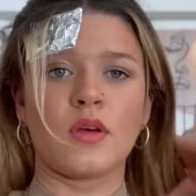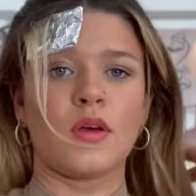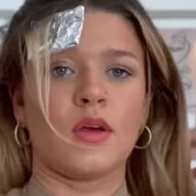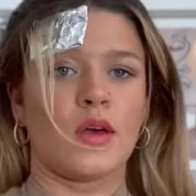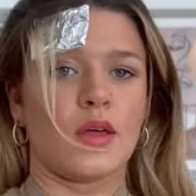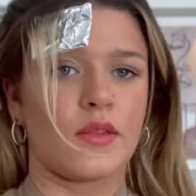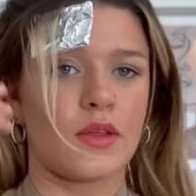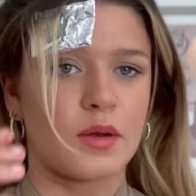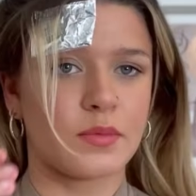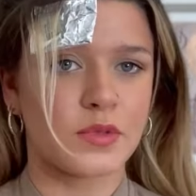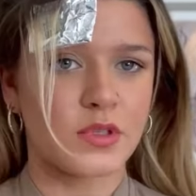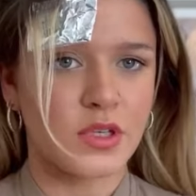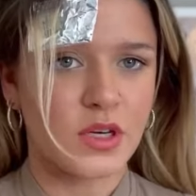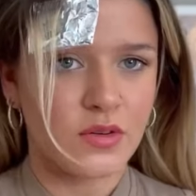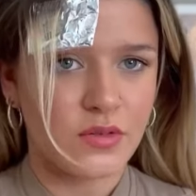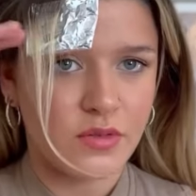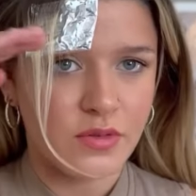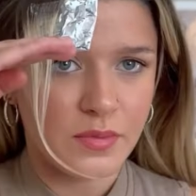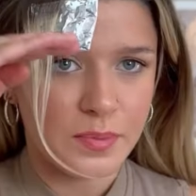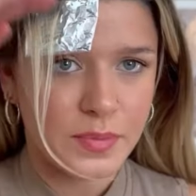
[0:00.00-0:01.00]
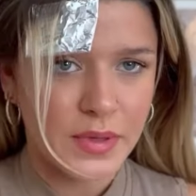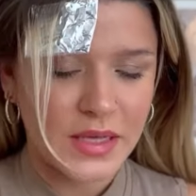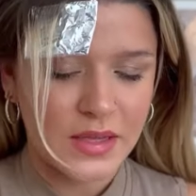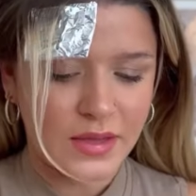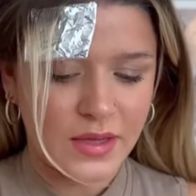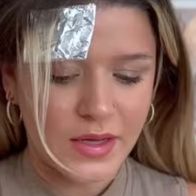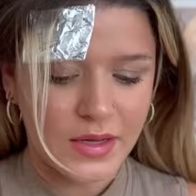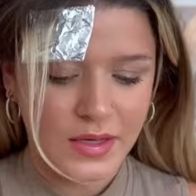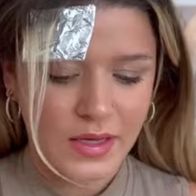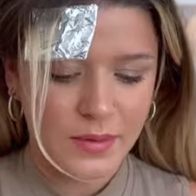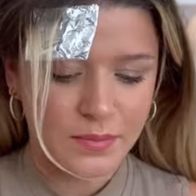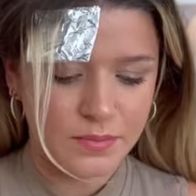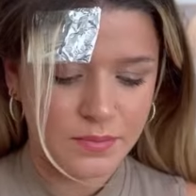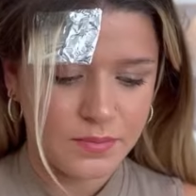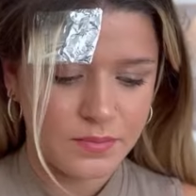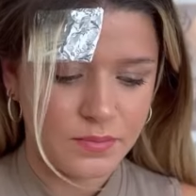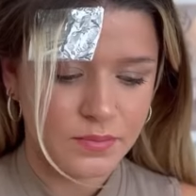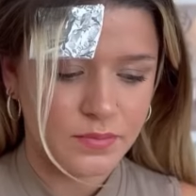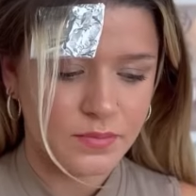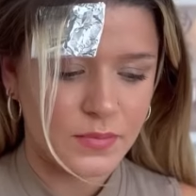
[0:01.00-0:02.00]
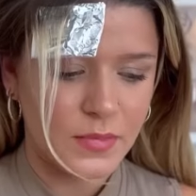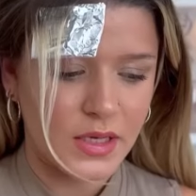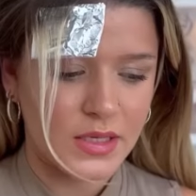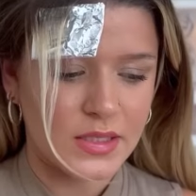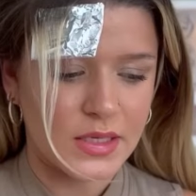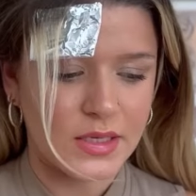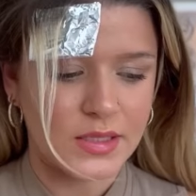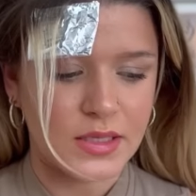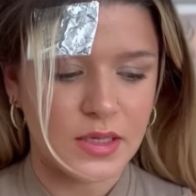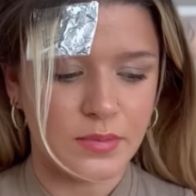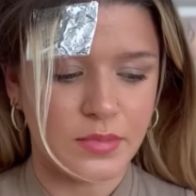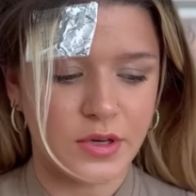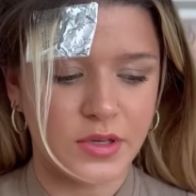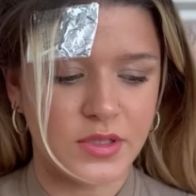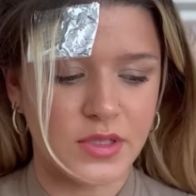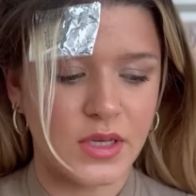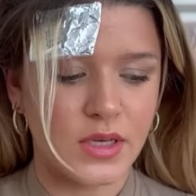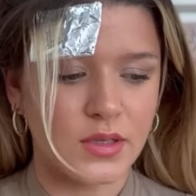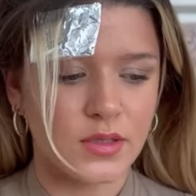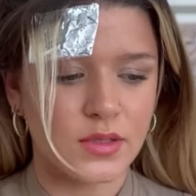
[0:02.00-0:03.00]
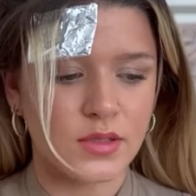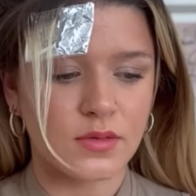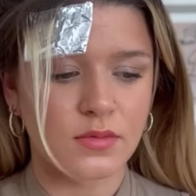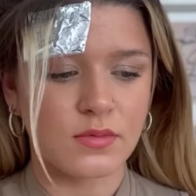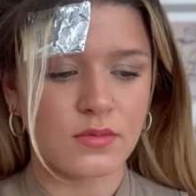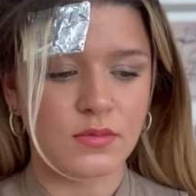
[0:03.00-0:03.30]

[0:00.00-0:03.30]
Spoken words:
And then I'm just going to repeat that again, exact same process.